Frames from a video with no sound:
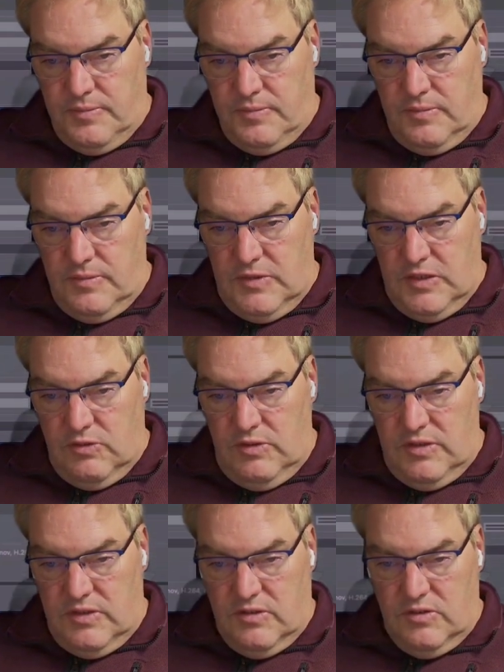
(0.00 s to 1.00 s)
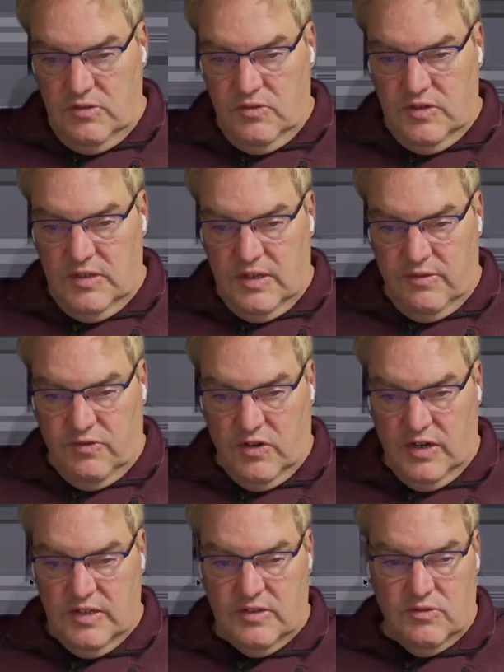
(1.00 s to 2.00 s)
No, he's not using that for
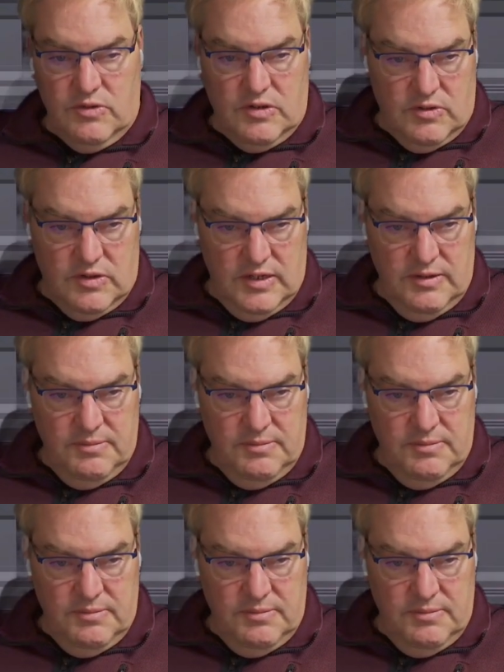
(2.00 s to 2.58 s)
ISO recording.